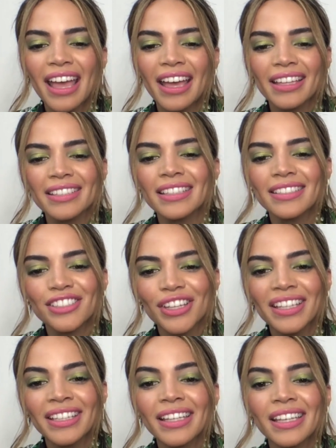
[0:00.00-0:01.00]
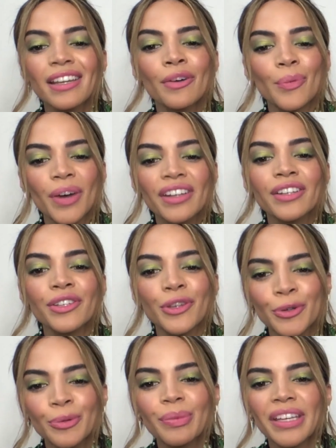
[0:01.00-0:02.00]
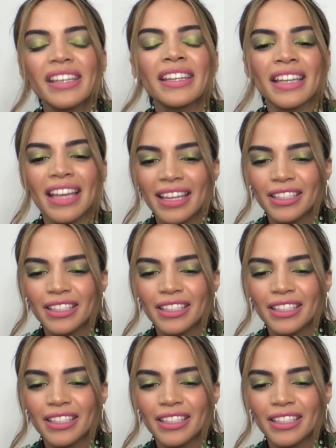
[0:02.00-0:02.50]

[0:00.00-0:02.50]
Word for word: asking Jane, Nina, what do you be?